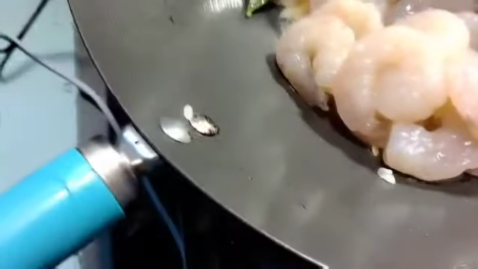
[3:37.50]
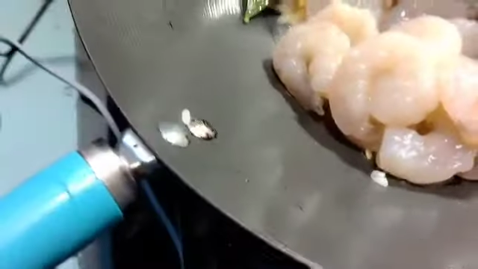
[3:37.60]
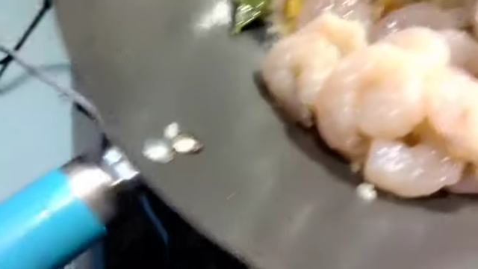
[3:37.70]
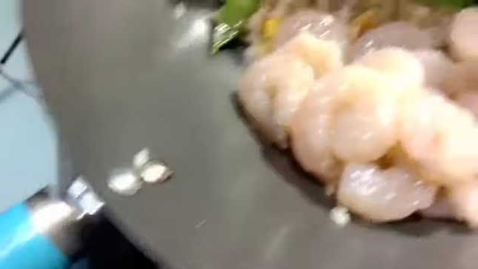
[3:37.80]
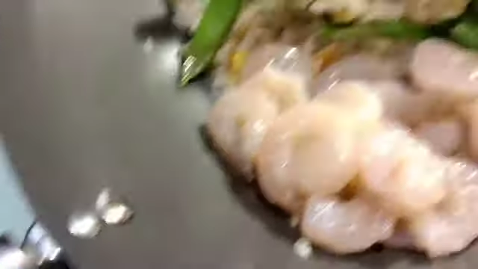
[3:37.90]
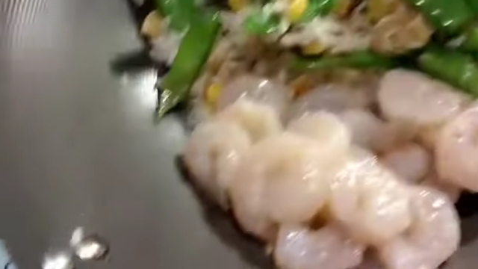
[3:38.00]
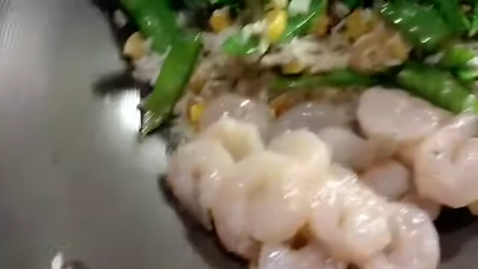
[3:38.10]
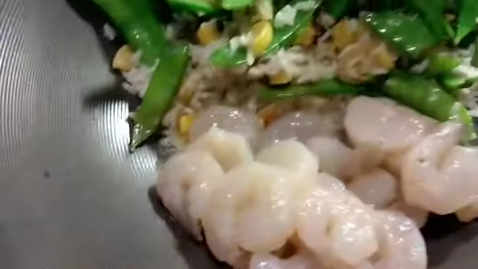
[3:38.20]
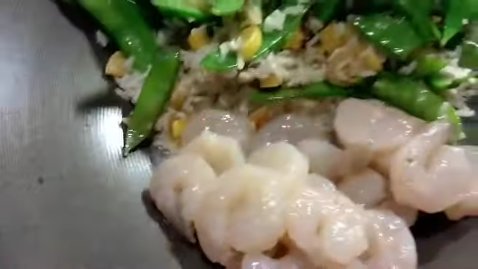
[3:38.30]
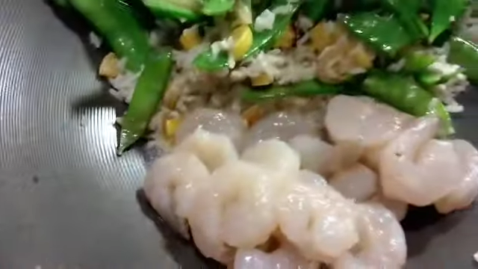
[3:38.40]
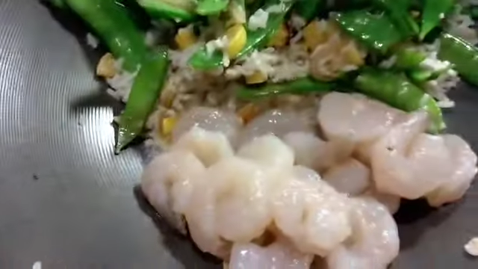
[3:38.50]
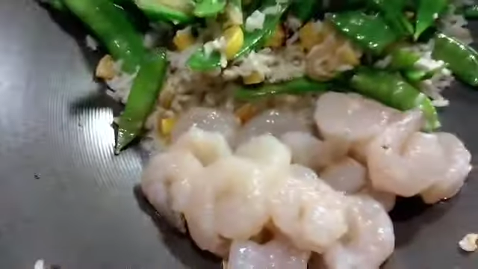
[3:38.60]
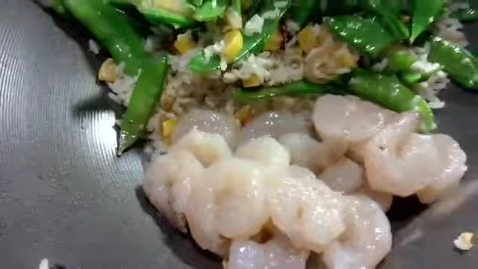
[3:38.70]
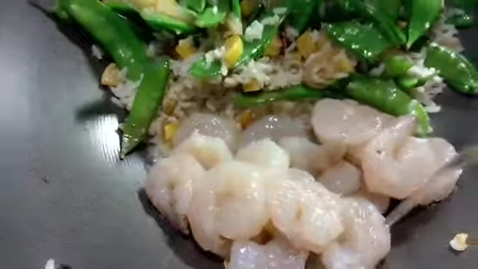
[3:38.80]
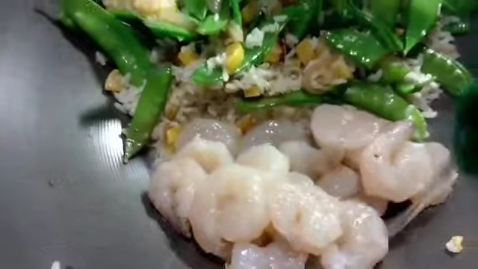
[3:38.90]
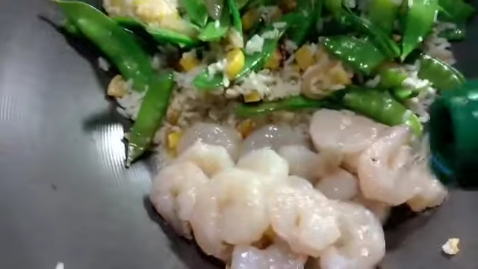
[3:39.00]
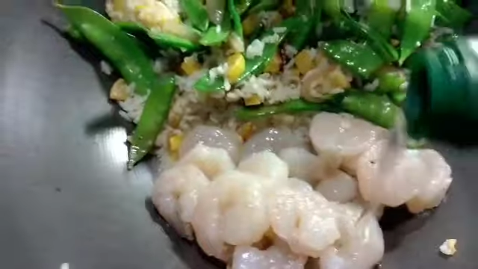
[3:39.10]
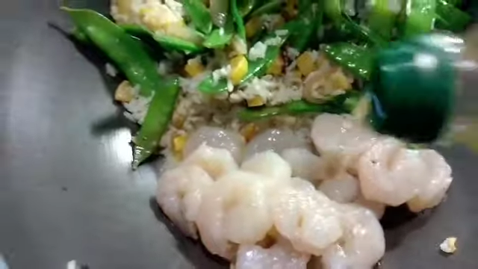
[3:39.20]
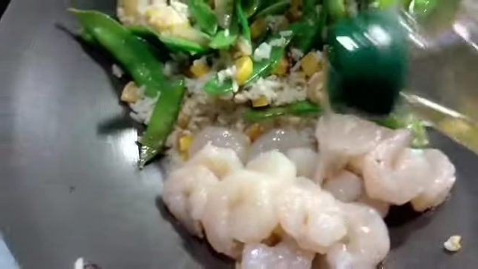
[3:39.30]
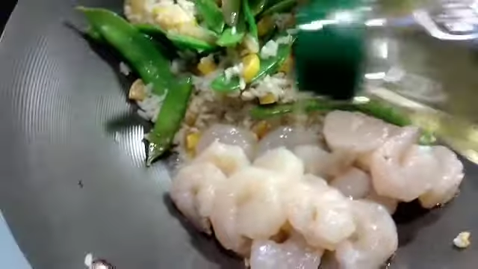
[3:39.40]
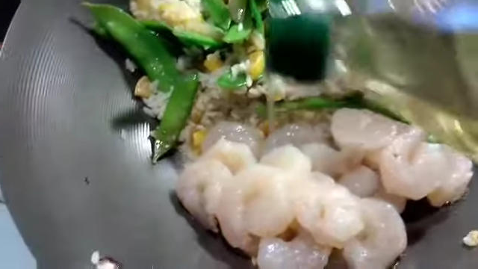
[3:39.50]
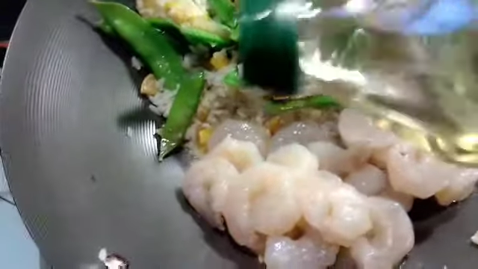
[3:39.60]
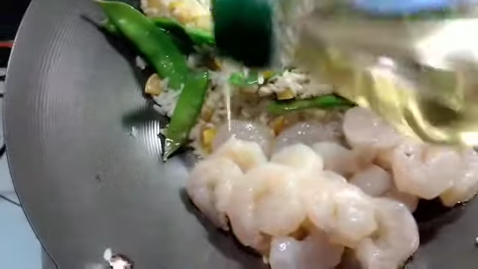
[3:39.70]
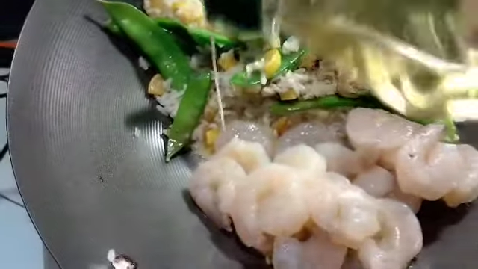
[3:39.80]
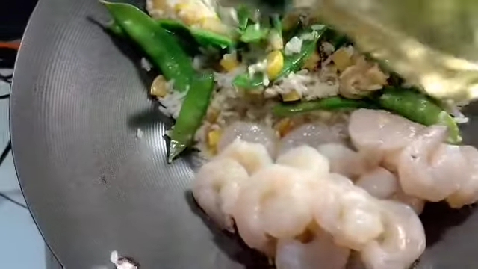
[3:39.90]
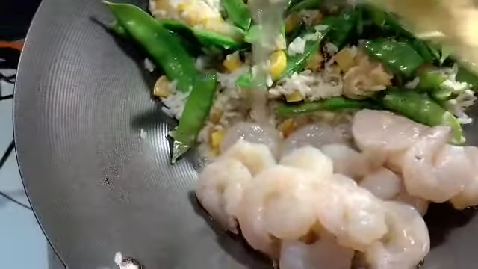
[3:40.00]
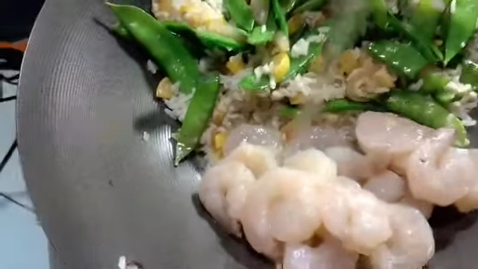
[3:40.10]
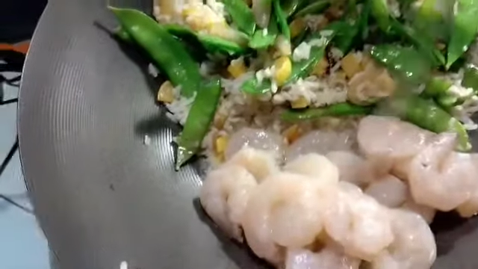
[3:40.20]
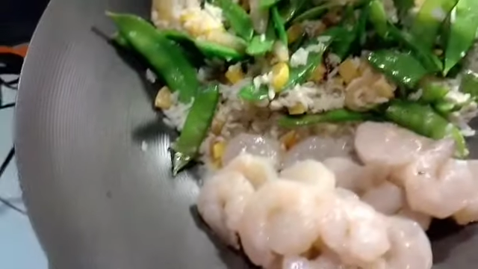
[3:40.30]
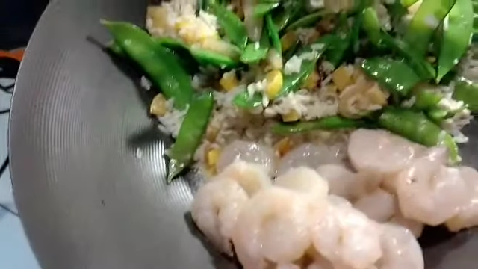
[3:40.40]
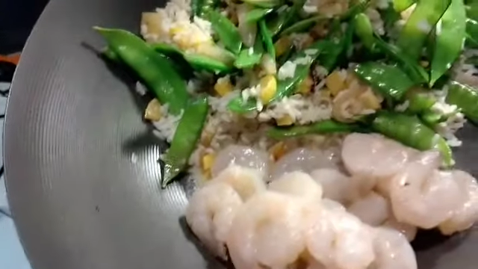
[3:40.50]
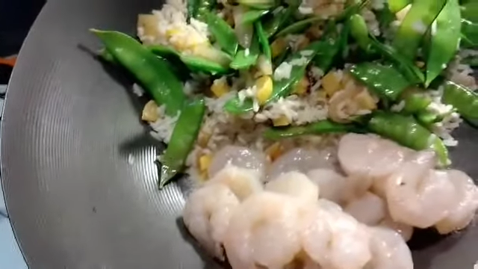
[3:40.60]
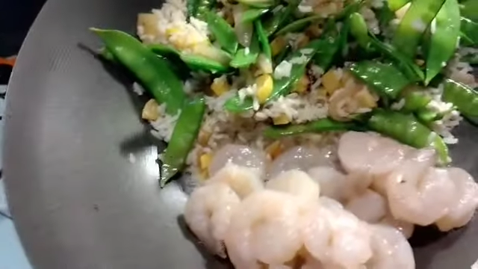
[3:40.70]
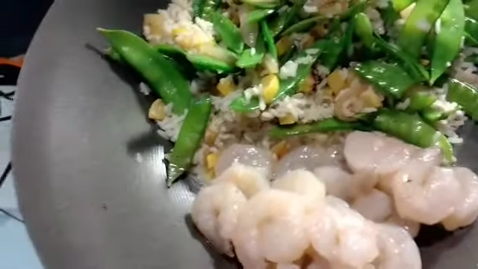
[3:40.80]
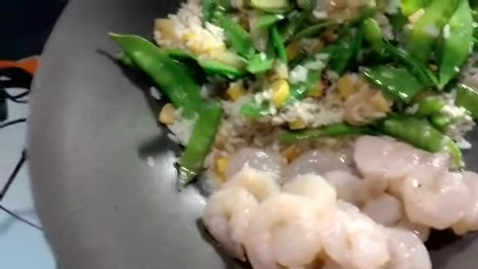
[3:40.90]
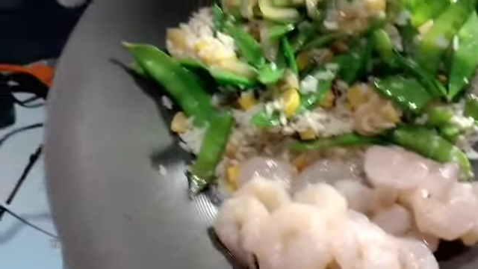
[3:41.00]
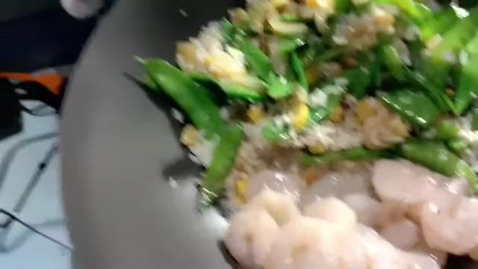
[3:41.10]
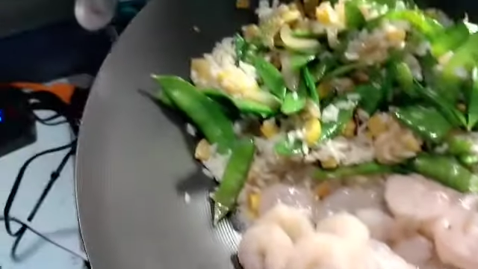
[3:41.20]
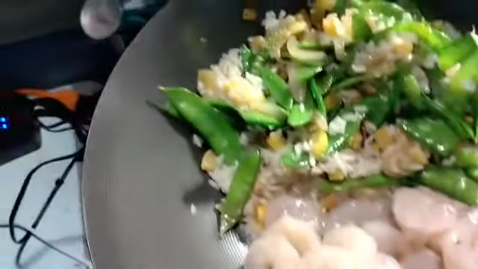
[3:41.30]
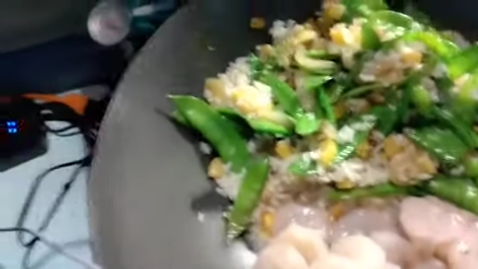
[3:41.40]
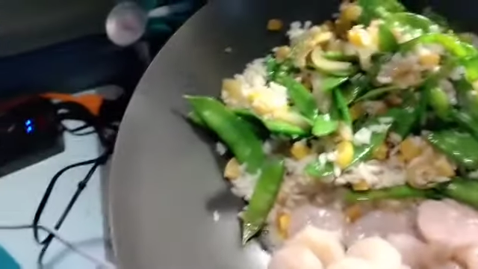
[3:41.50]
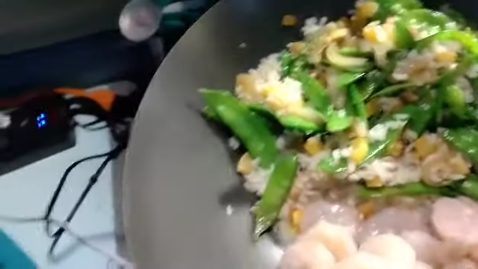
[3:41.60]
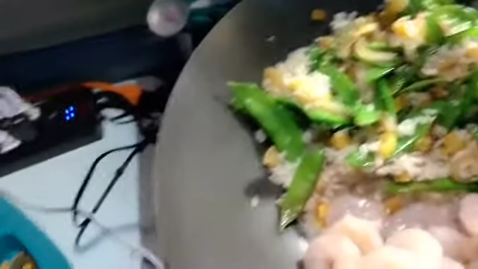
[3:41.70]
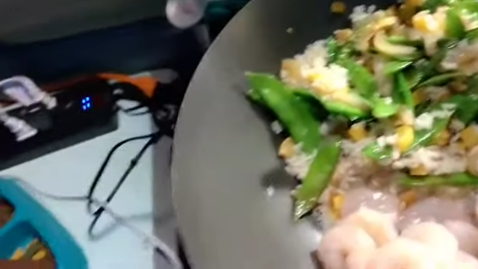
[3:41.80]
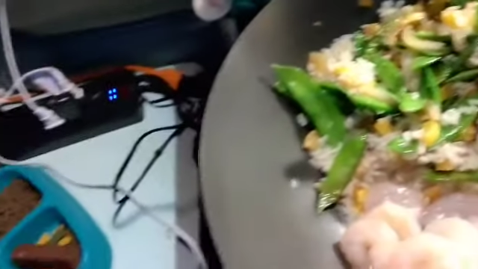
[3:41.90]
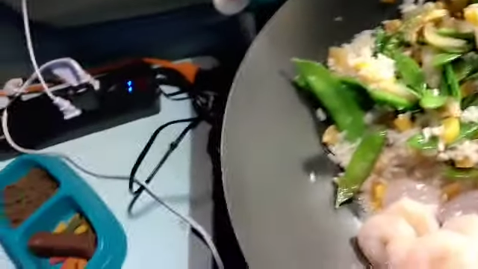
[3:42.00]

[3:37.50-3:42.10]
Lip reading: Nobody's mouth can be seen.